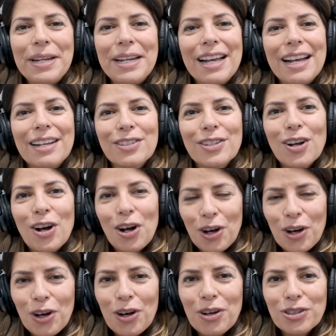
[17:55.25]
it has
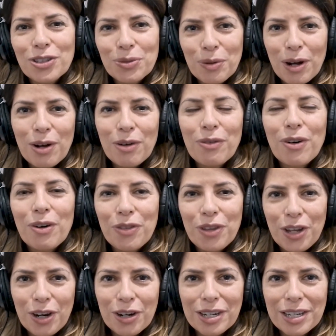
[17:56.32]
all 12 of
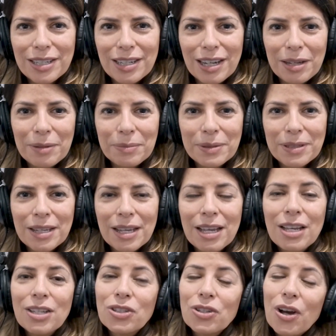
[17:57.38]
the archetypes.
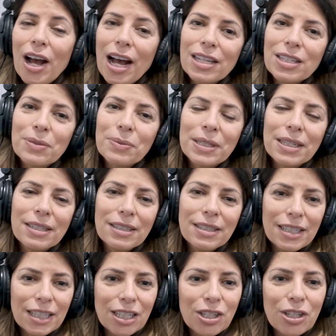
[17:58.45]
So as we
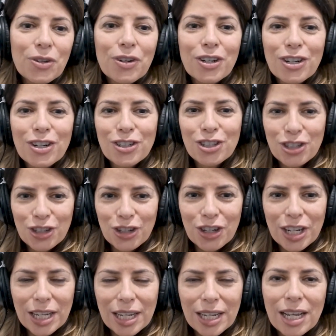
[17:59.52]
continue on our
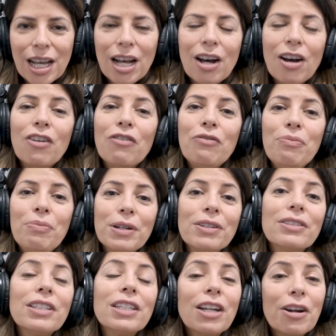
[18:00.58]
journey of
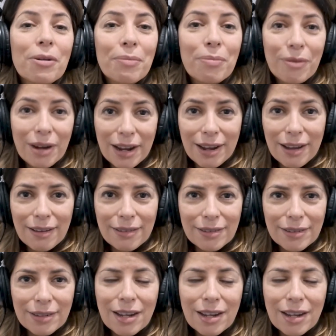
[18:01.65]
building our brand,